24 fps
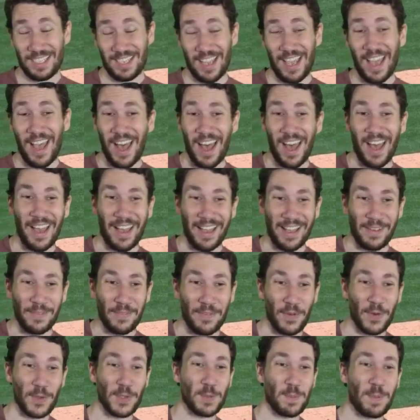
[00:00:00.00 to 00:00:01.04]
Uh,
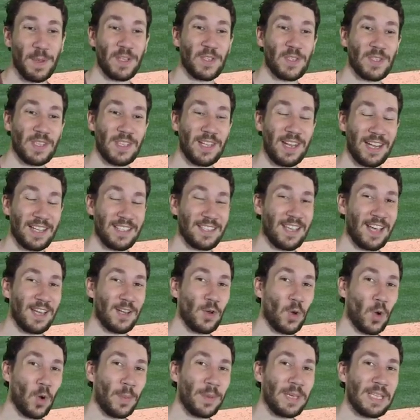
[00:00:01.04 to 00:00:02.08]
first pitch to the next guy.
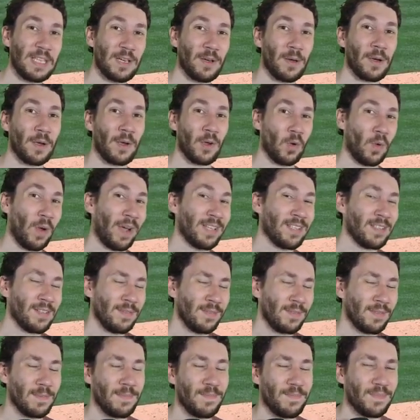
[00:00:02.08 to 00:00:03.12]
Normally, they're
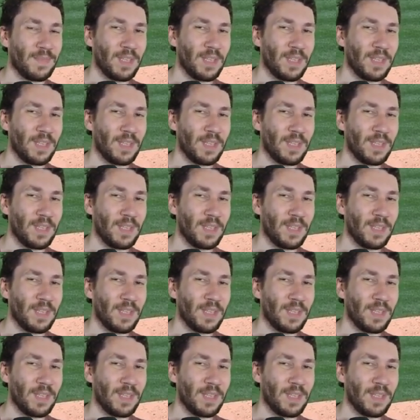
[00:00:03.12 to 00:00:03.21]
aggressive,